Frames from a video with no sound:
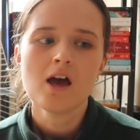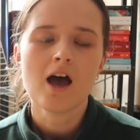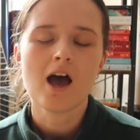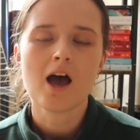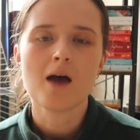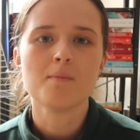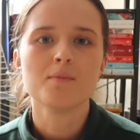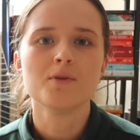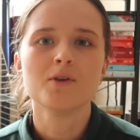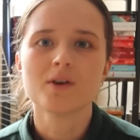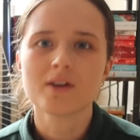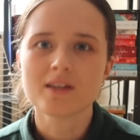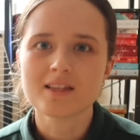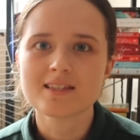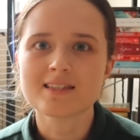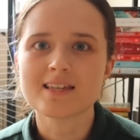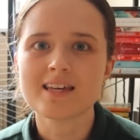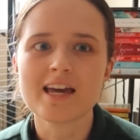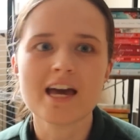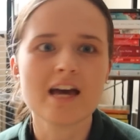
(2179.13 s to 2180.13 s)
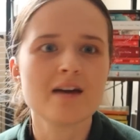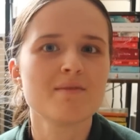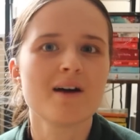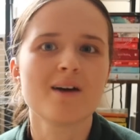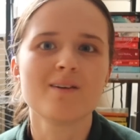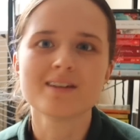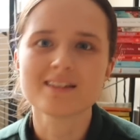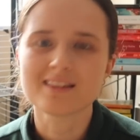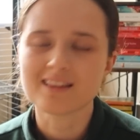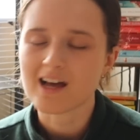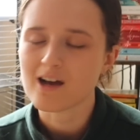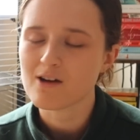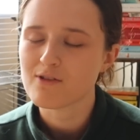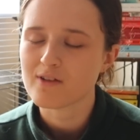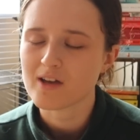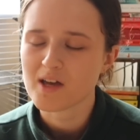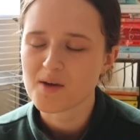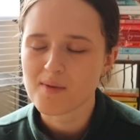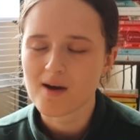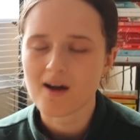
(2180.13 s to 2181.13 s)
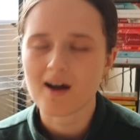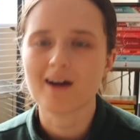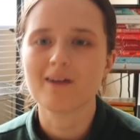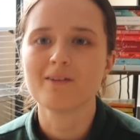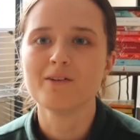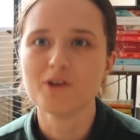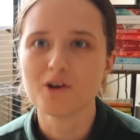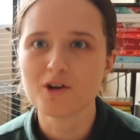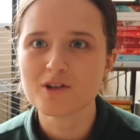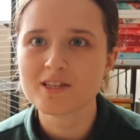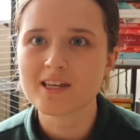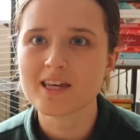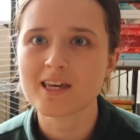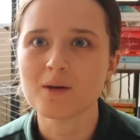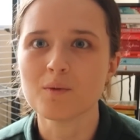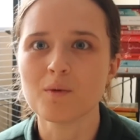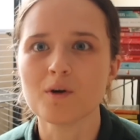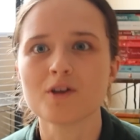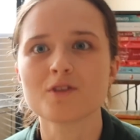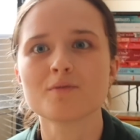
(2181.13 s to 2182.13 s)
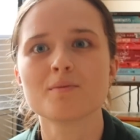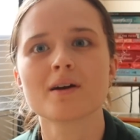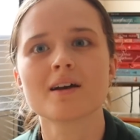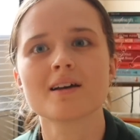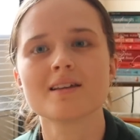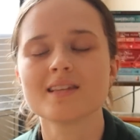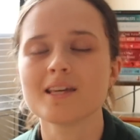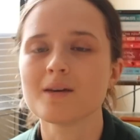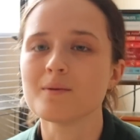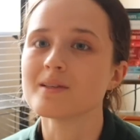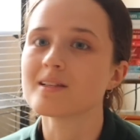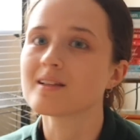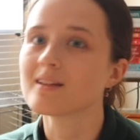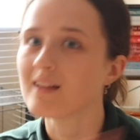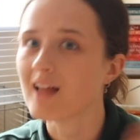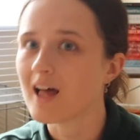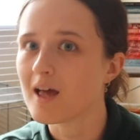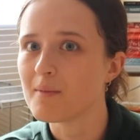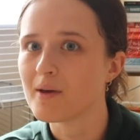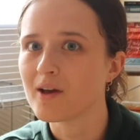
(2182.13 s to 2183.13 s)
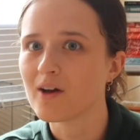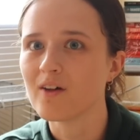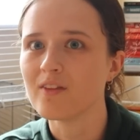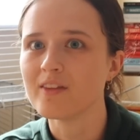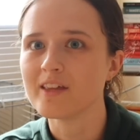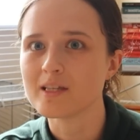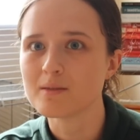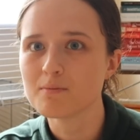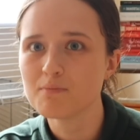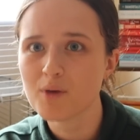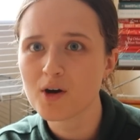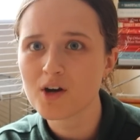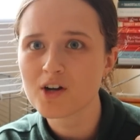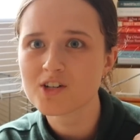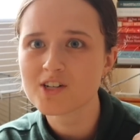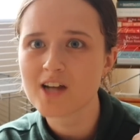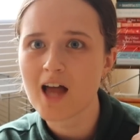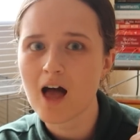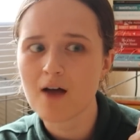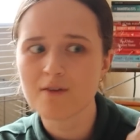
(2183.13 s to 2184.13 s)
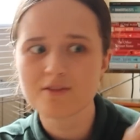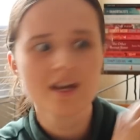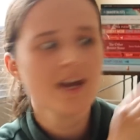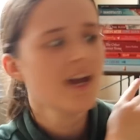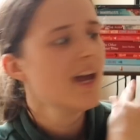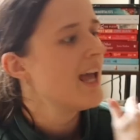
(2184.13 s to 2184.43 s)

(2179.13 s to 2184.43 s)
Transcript: um, you can see him I was laughing about how naughty he was because he was climbing on these bookshelves